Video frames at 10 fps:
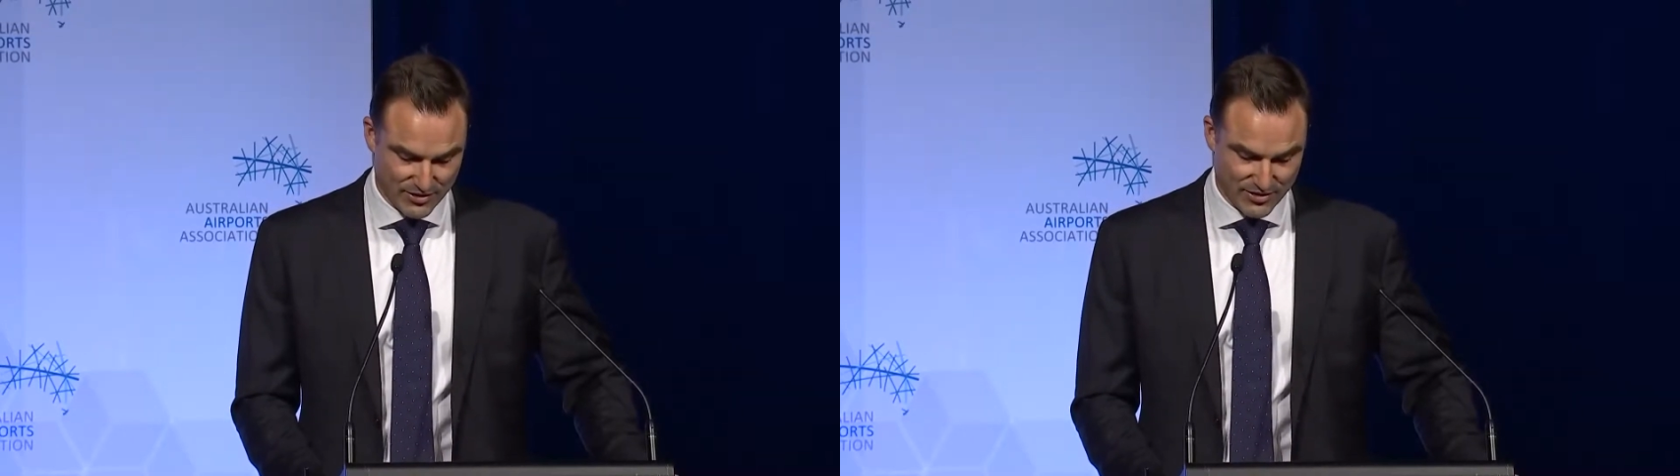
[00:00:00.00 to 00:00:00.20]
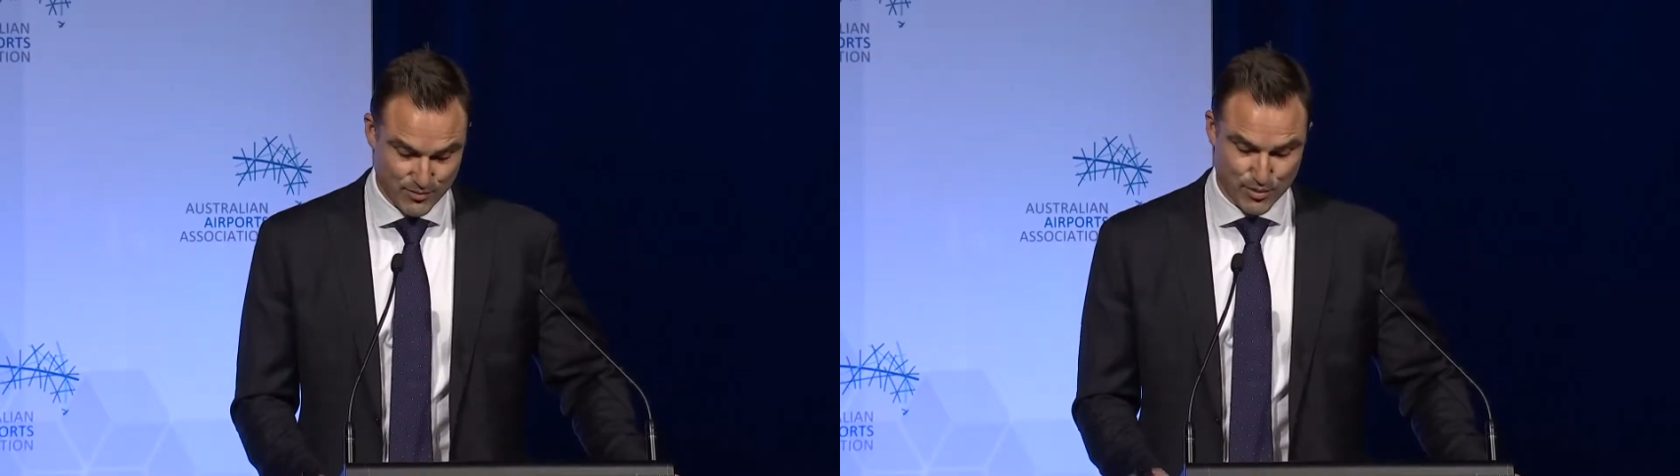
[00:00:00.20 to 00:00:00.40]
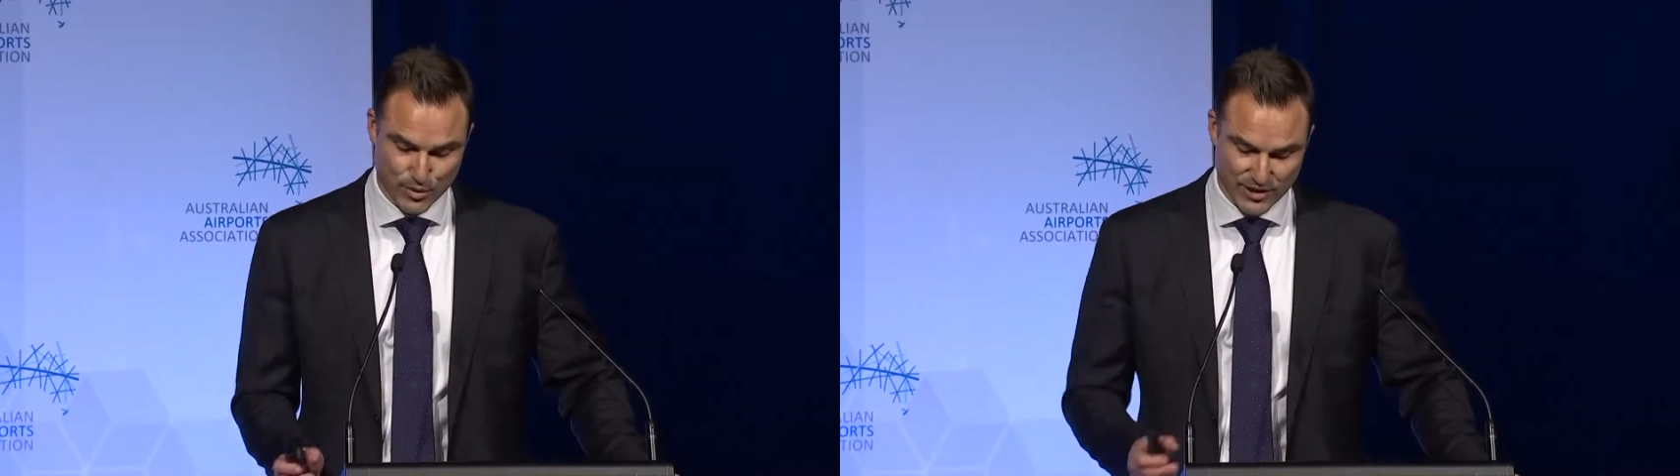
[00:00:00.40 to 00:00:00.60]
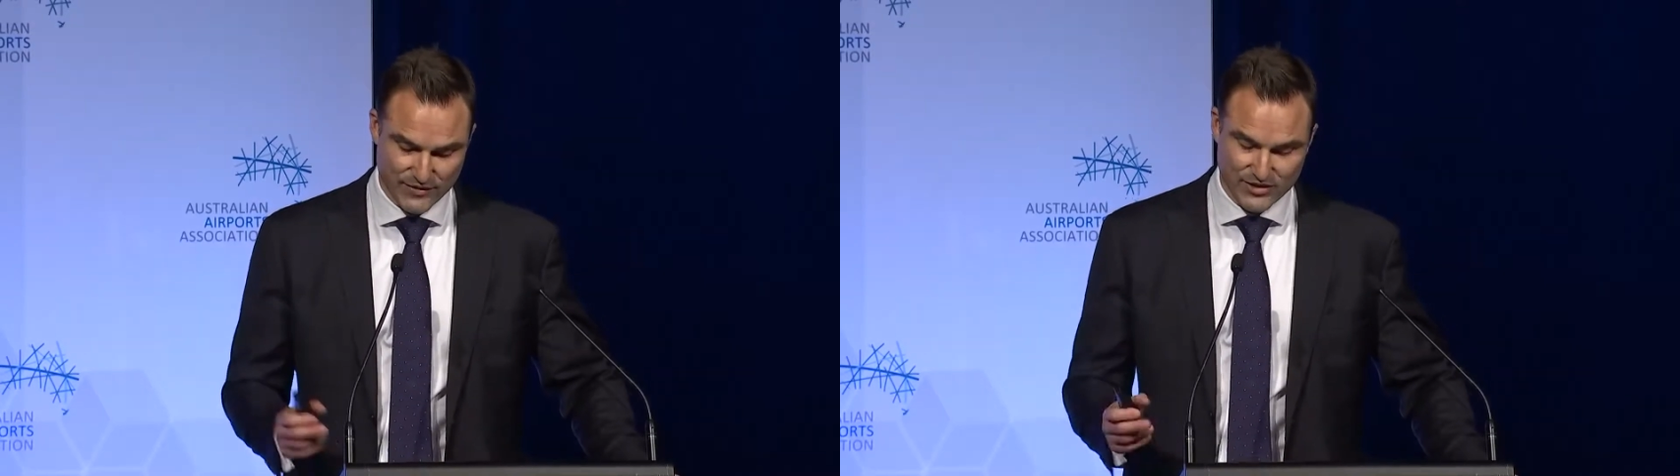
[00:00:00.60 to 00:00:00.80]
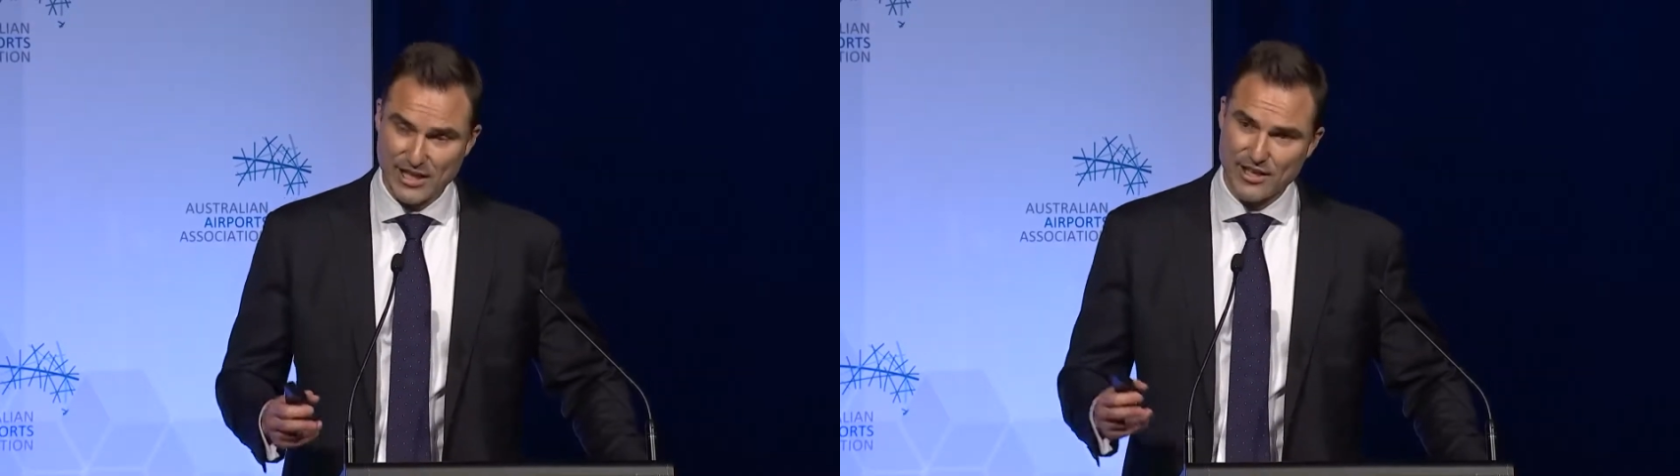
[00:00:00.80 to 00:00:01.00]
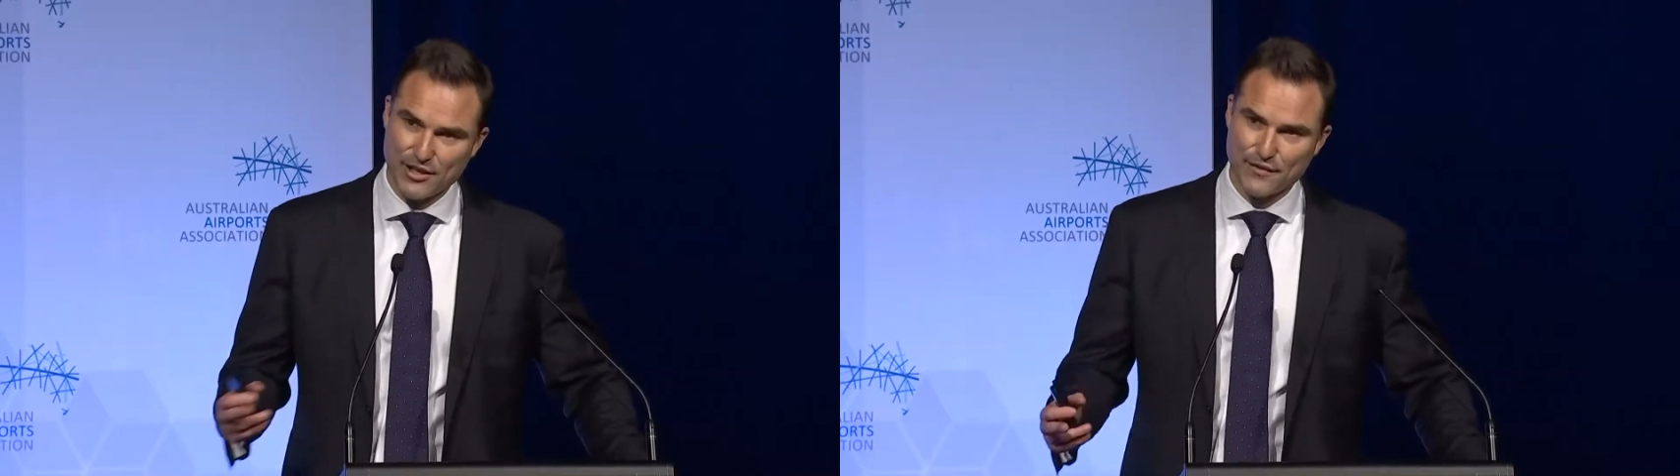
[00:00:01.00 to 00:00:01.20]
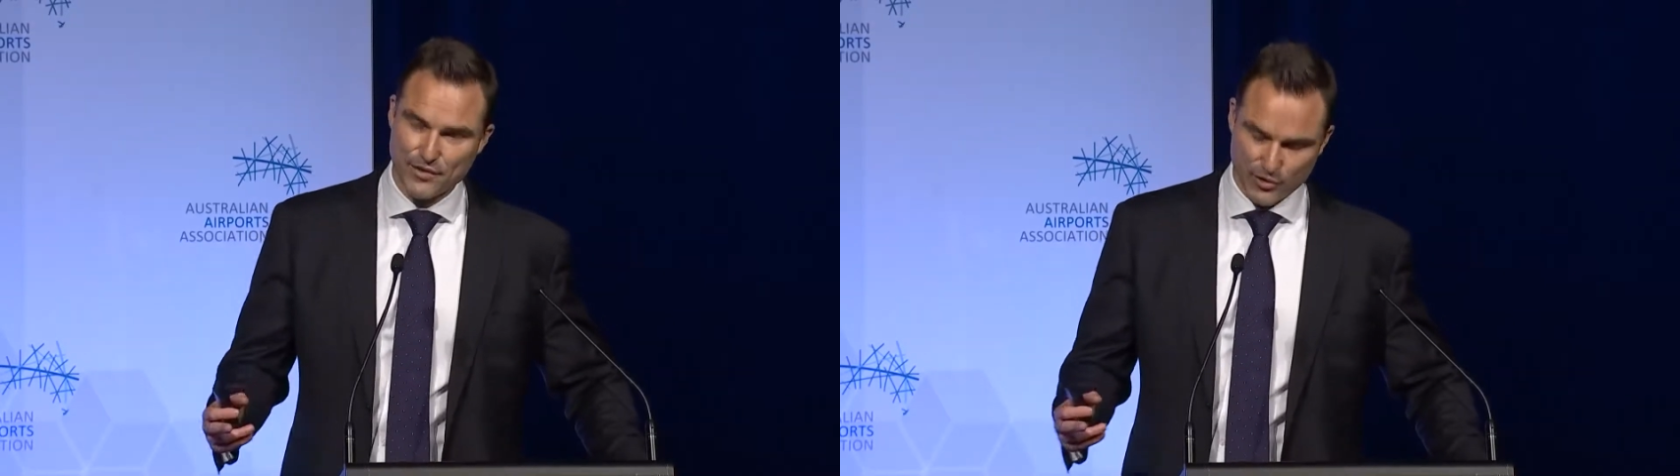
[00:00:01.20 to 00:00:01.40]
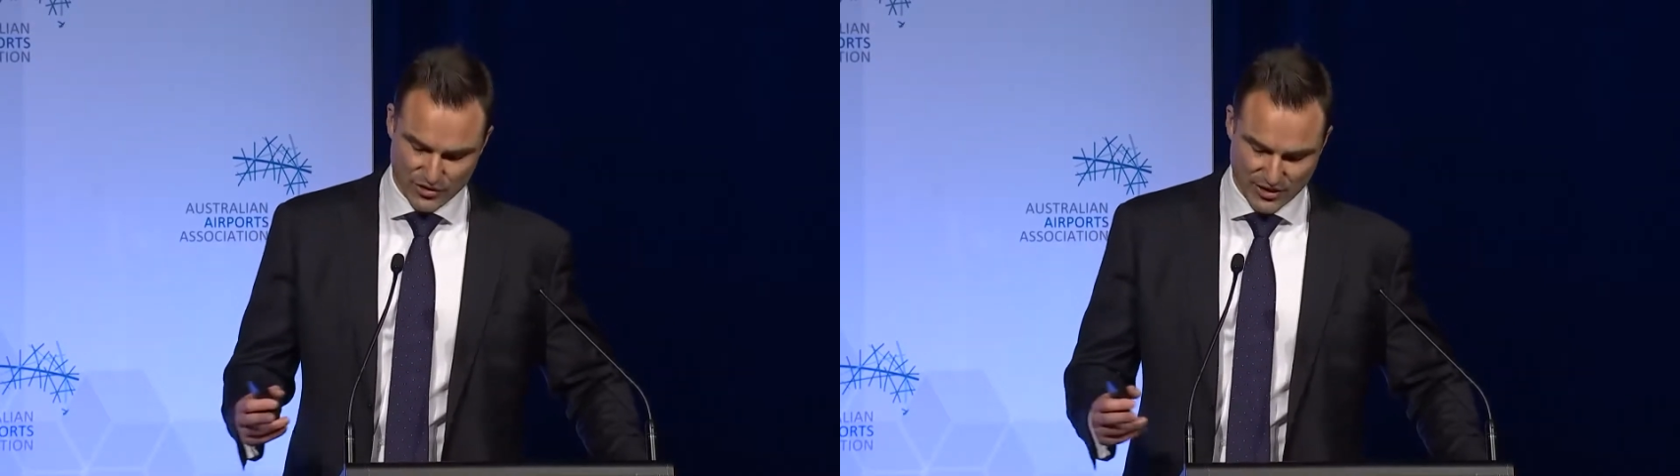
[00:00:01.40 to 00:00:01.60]
the employee of a tenant a
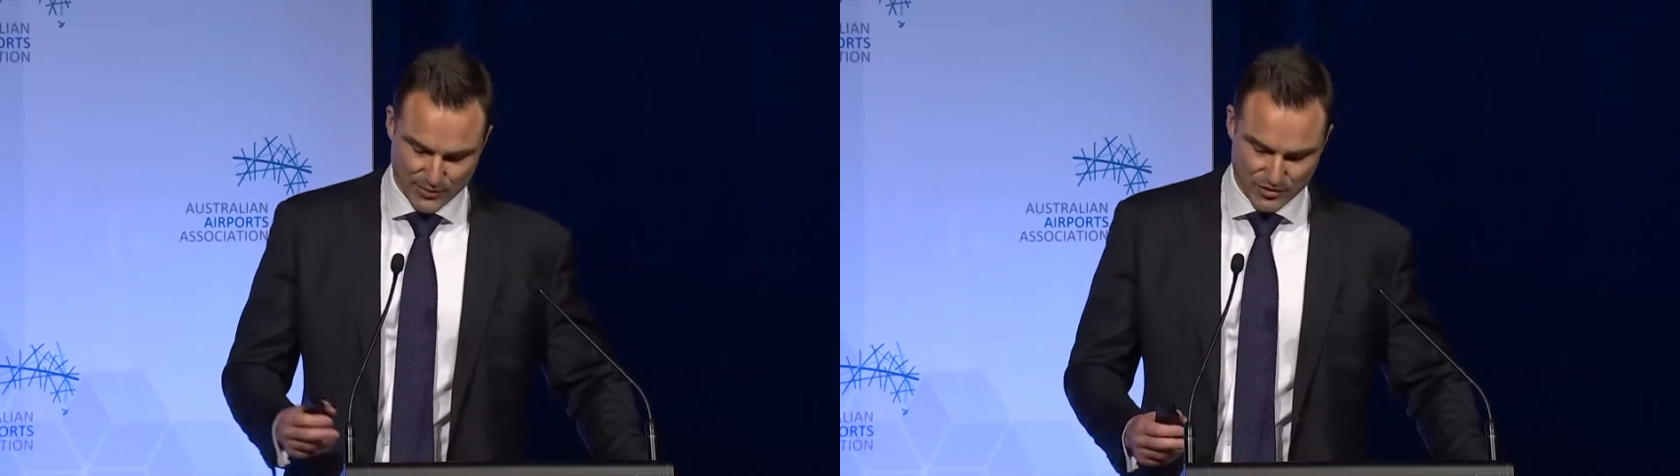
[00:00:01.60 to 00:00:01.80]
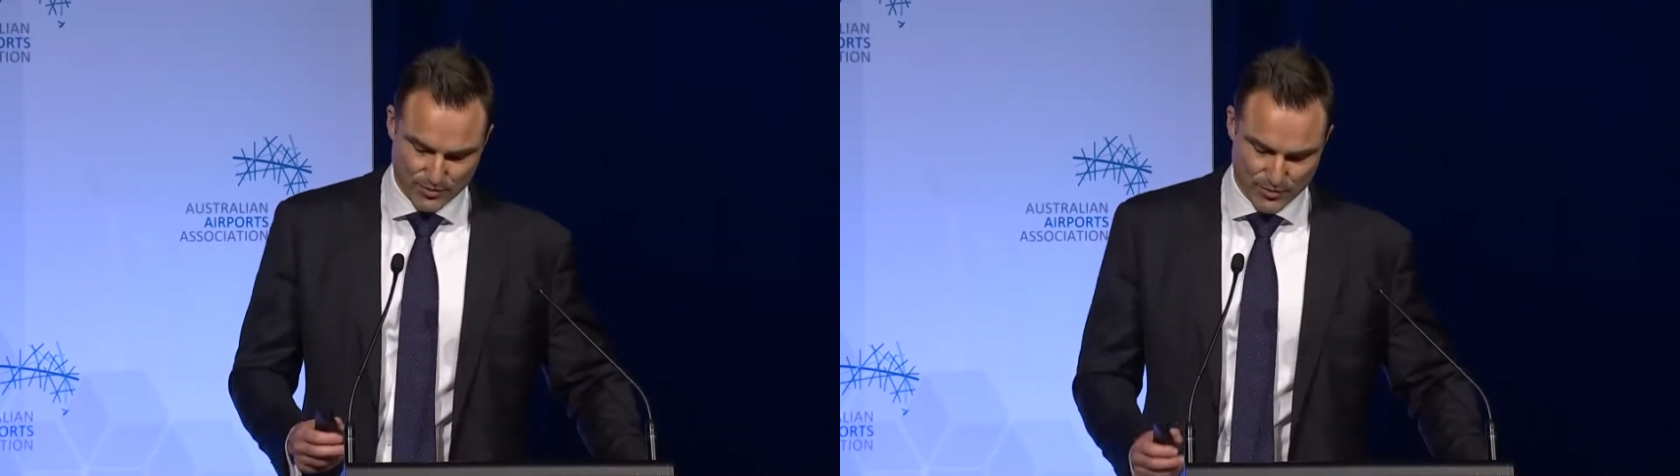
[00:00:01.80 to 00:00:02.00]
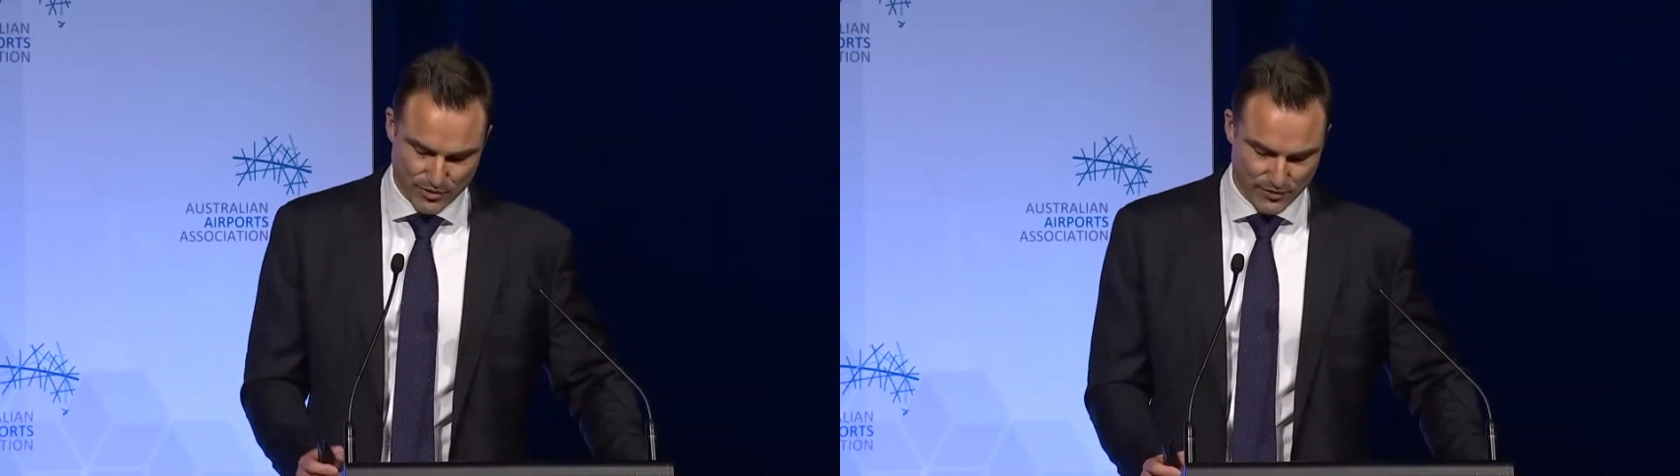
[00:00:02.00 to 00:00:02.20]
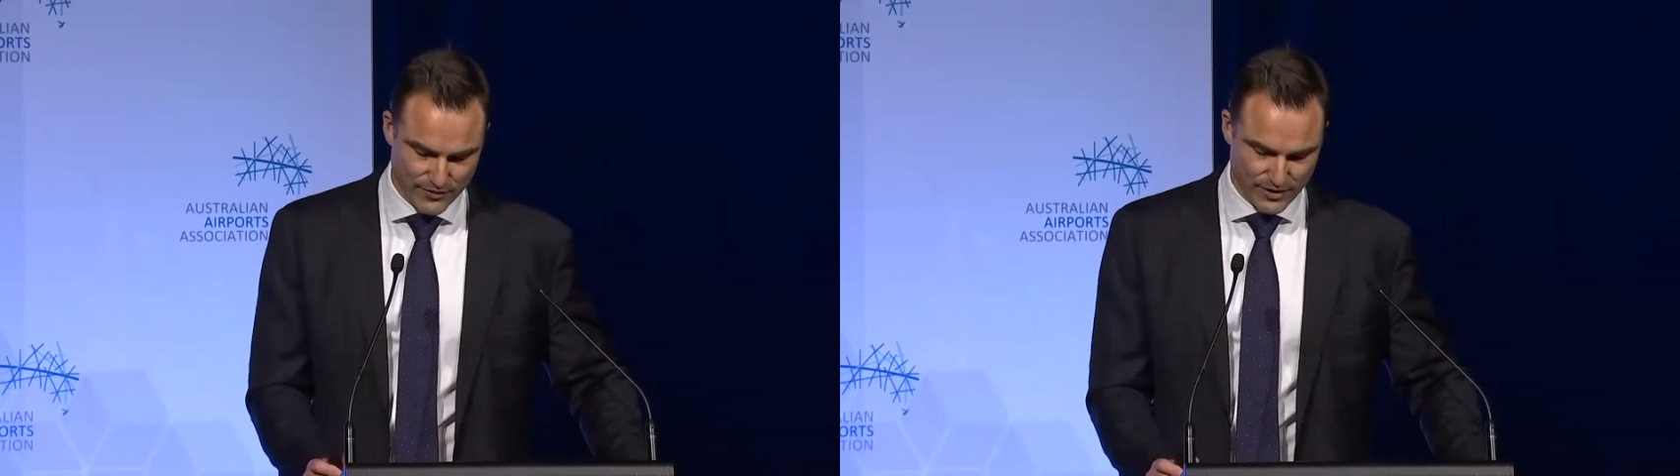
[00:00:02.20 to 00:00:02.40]
few steps removed,